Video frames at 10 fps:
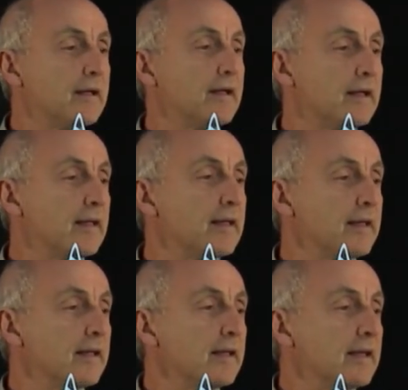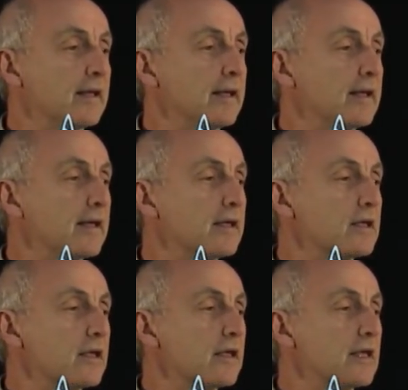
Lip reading: Nobody speaks.